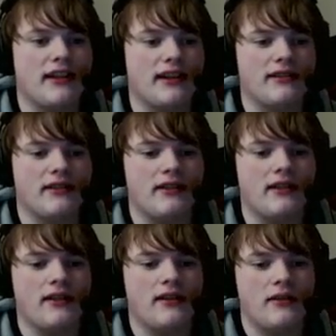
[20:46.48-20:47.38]
it yet.
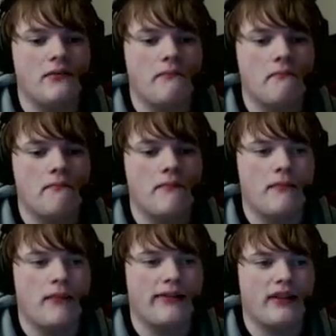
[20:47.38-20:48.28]

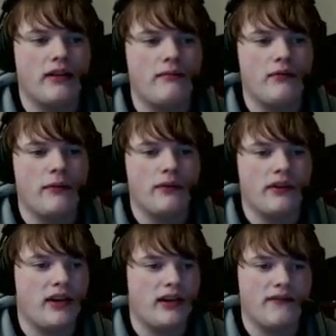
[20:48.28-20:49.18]
Bathtub. We were
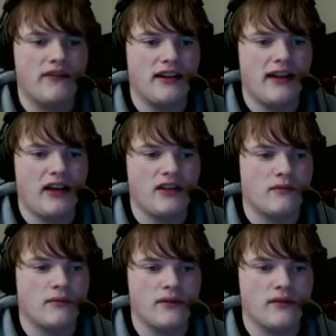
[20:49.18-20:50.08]
lucky enough to get a house
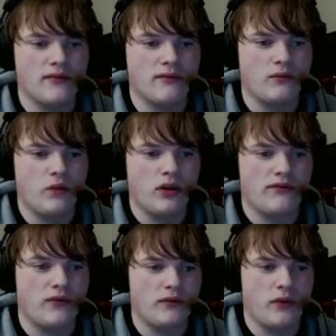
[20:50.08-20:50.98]
with one of those
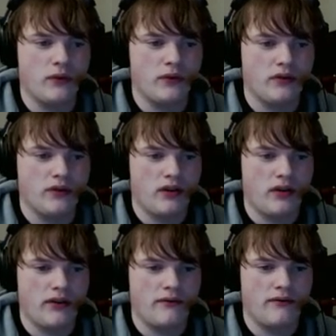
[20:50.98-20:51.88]
wonderful old
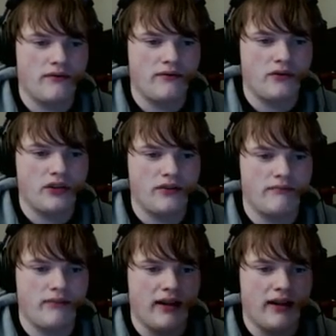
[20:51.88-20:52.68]
claw-footed